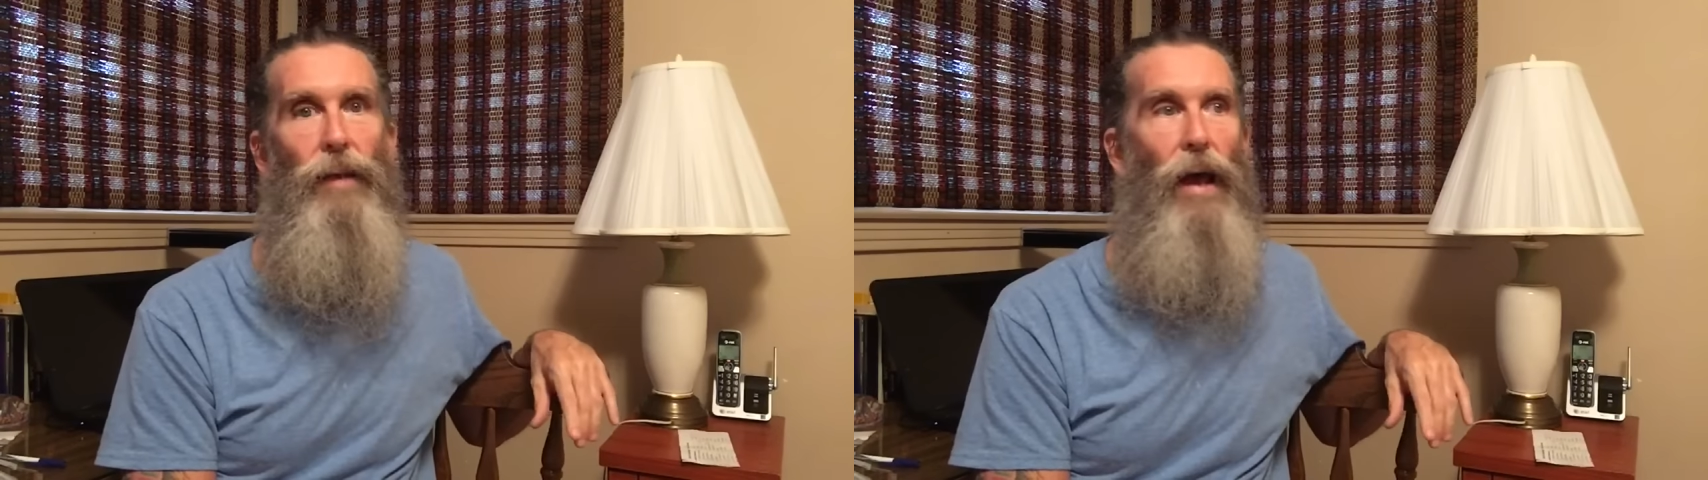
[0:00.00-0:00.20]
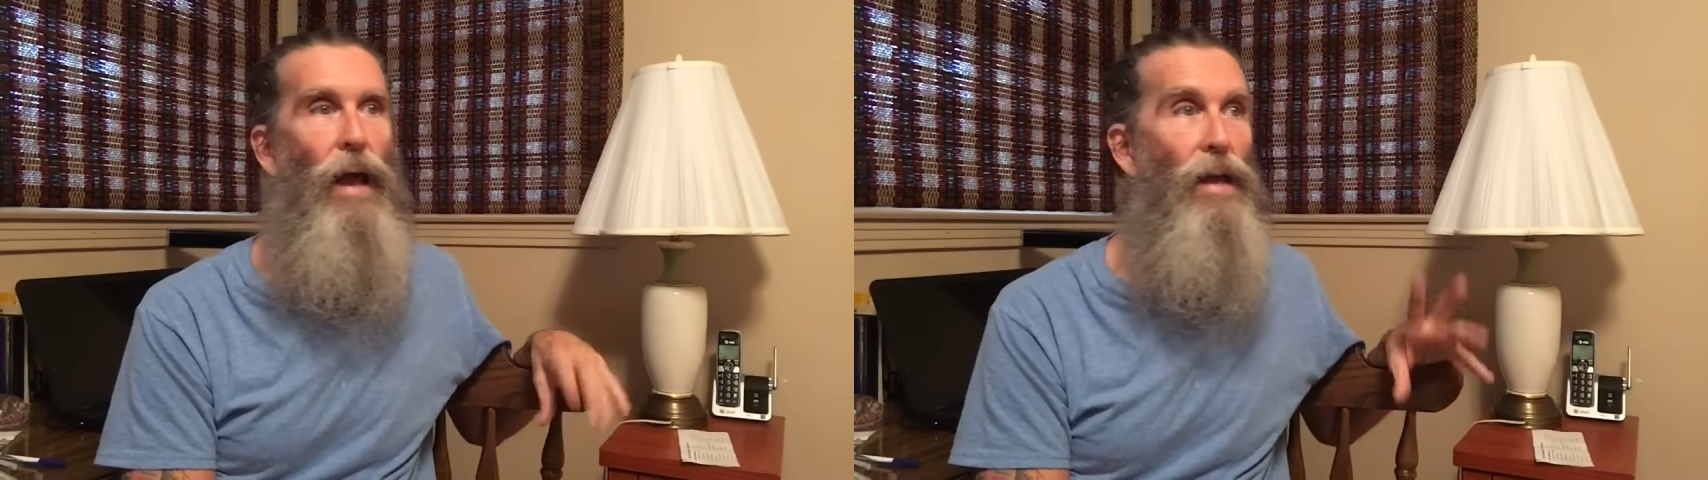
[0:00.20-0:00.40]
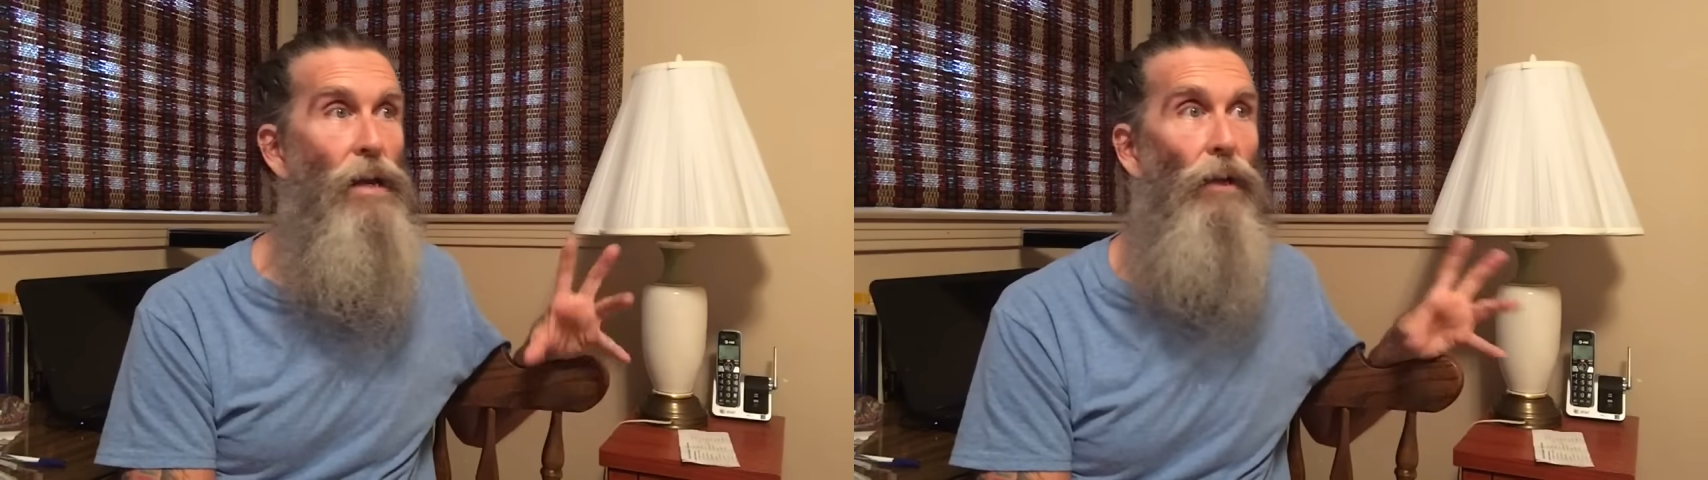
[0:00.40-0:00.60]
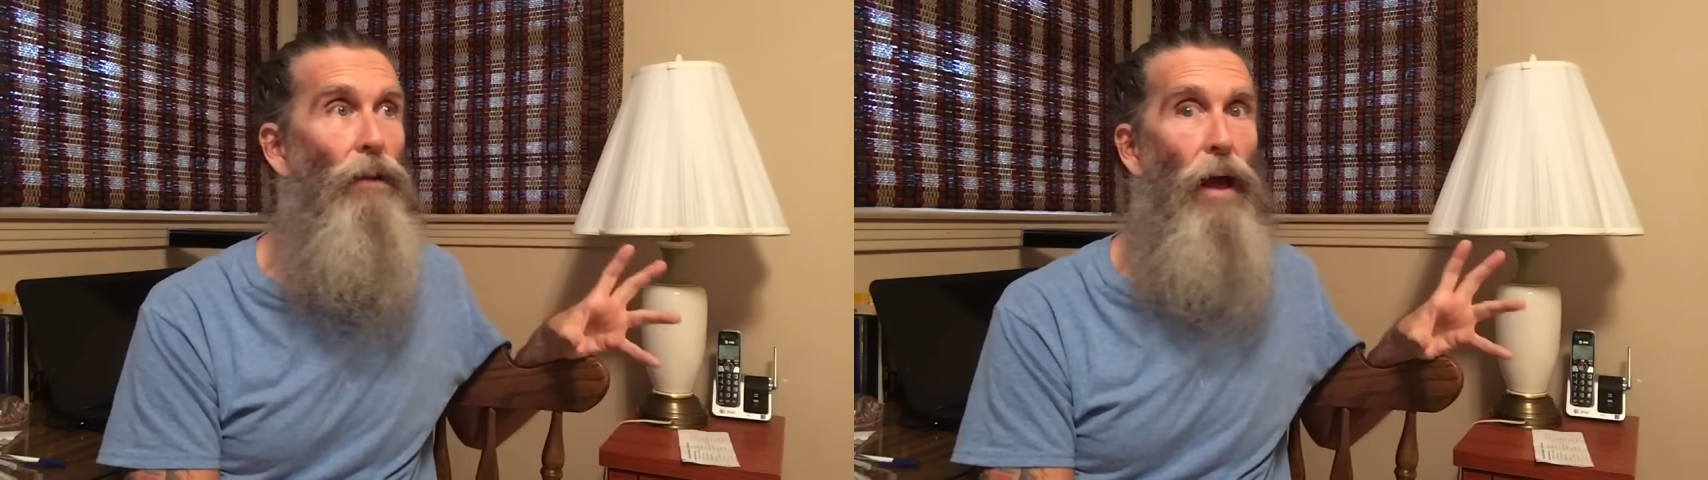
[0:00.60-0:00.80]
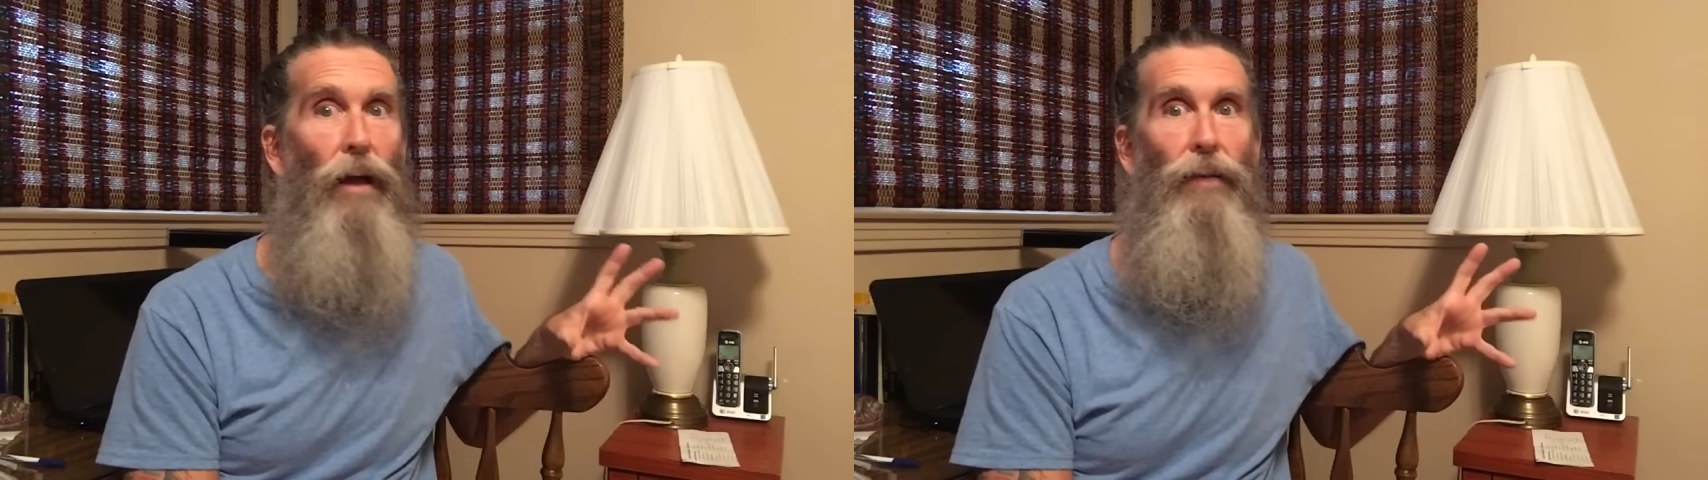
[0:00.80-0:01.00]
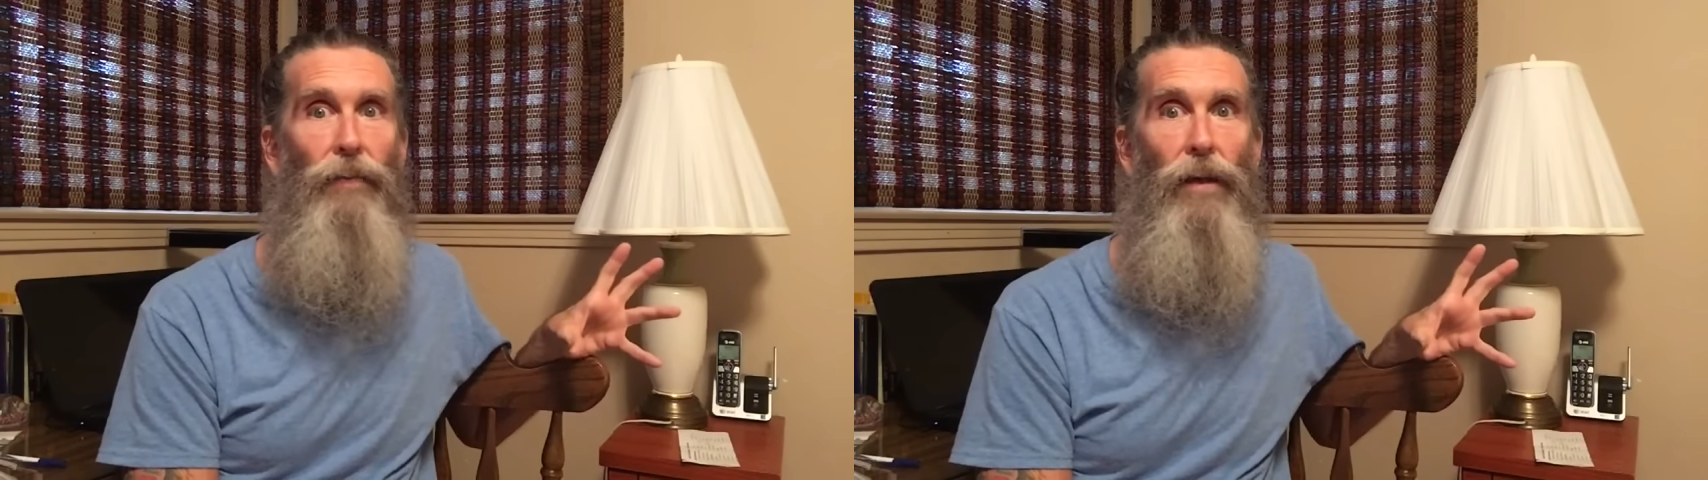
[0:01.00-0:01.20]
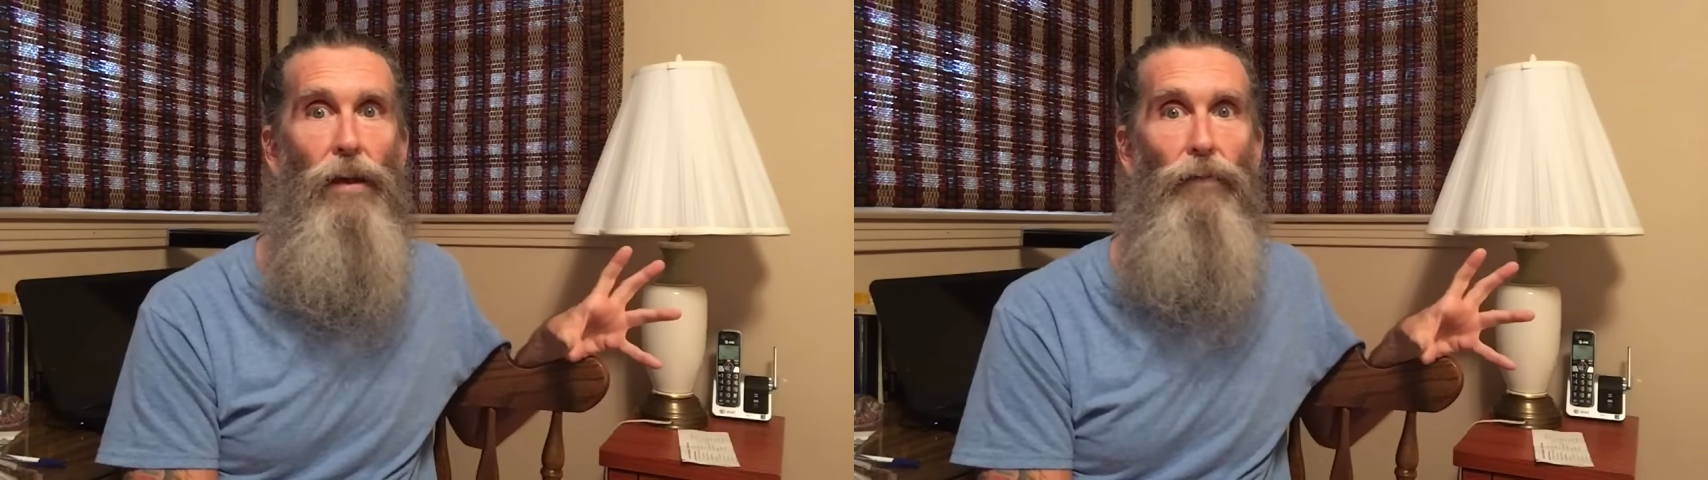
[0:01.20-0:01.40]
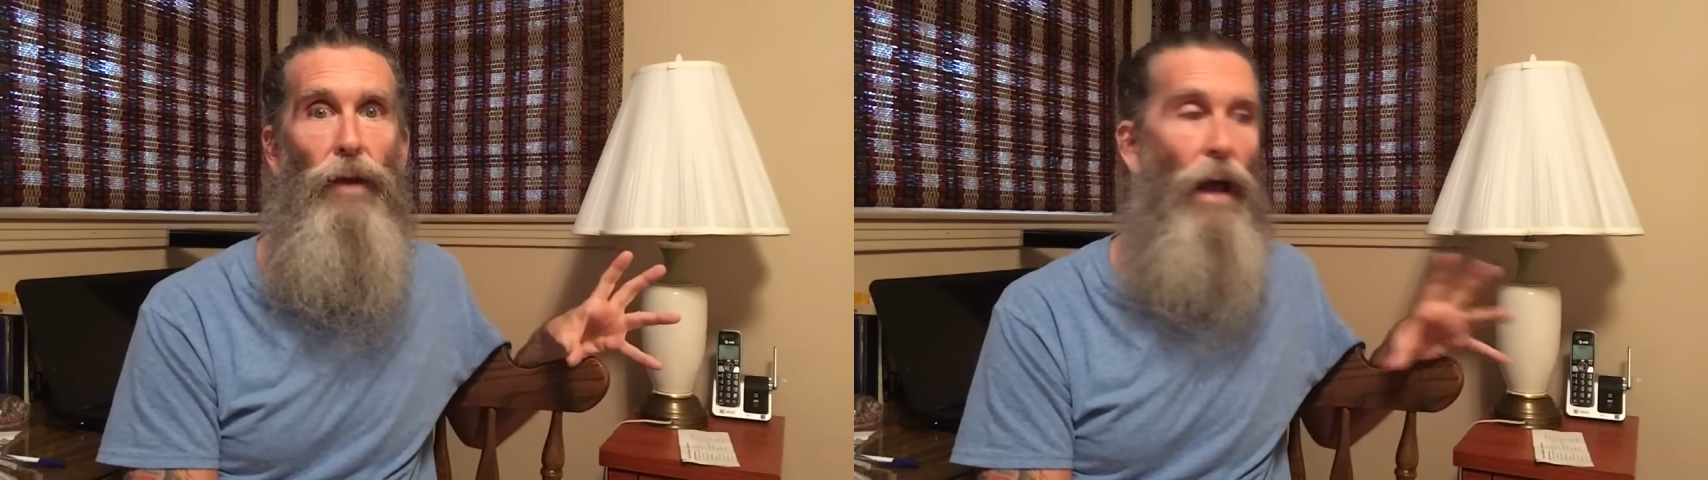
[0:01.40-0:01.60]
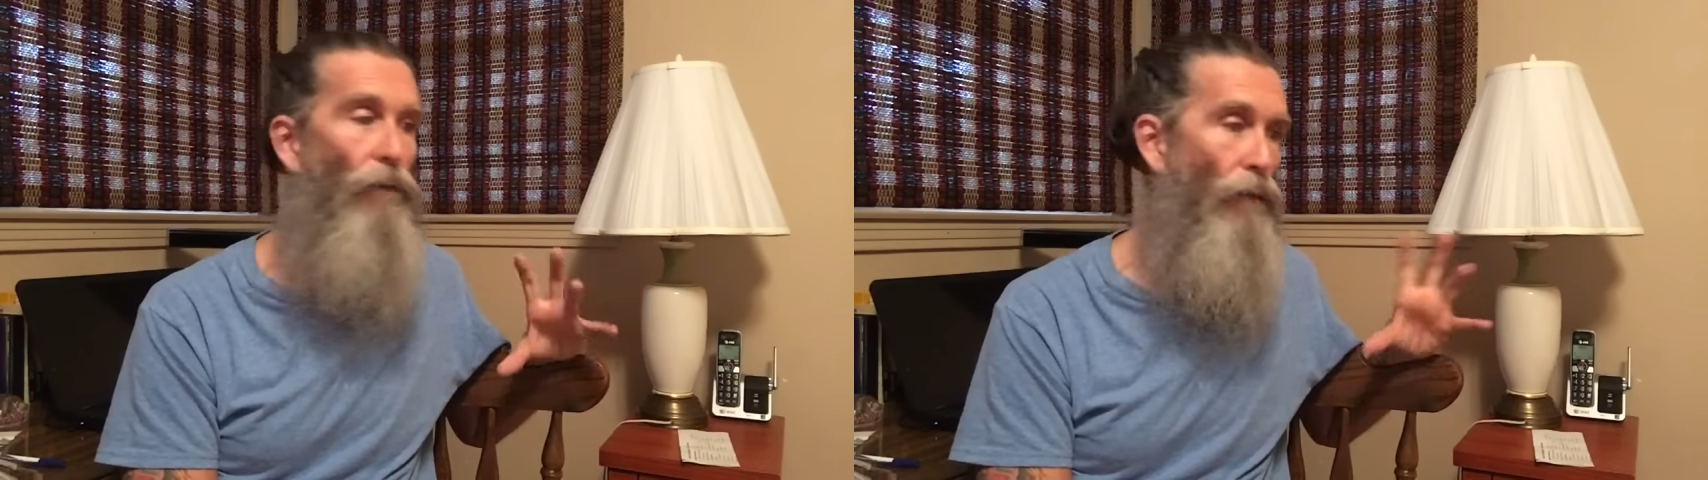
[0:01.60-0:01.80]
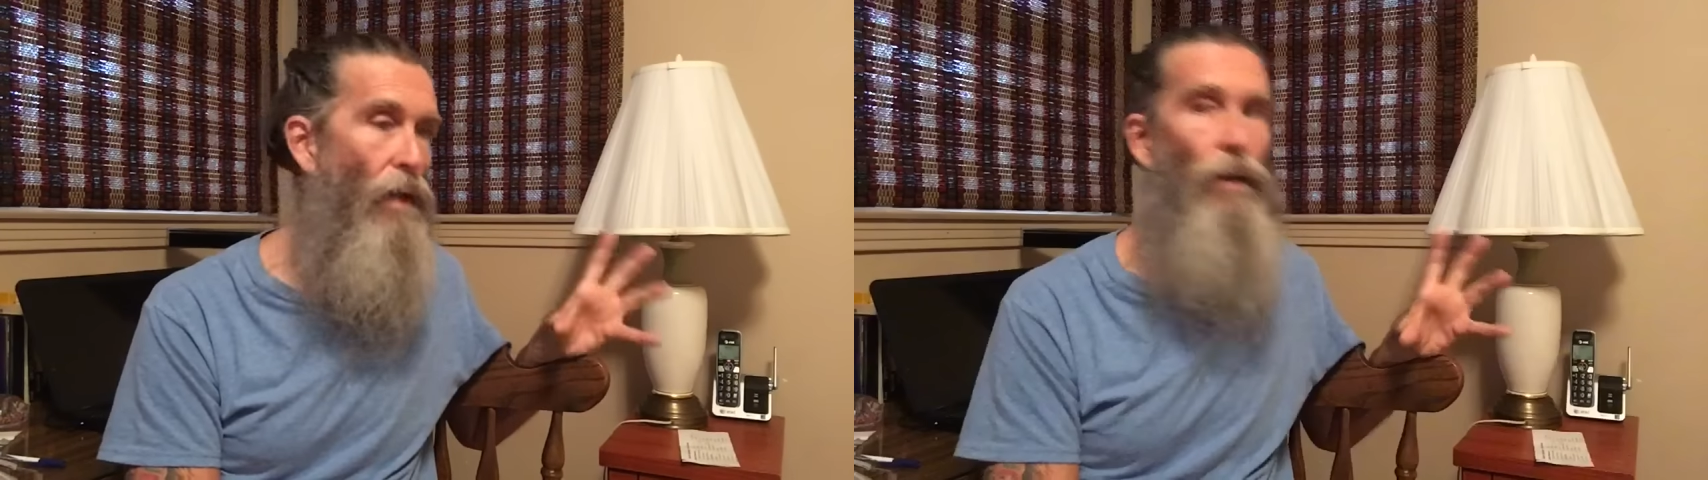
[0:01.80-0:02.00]
I eat a lot of stuff and
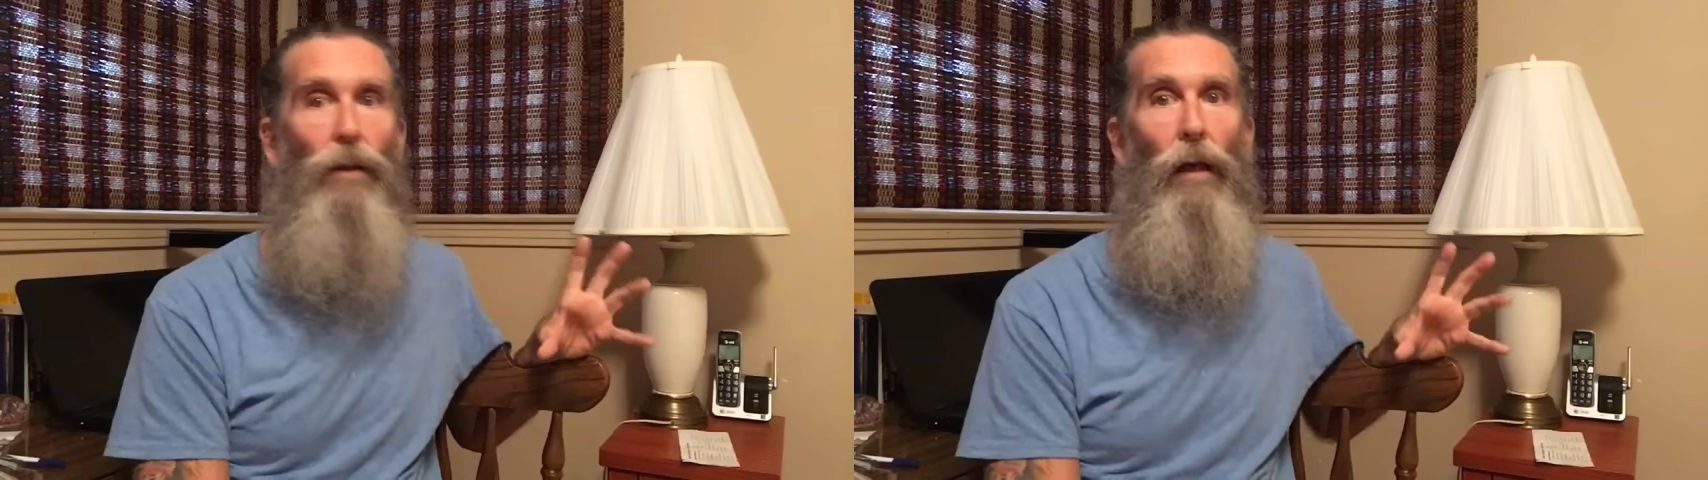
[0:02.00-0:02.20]
I've eaten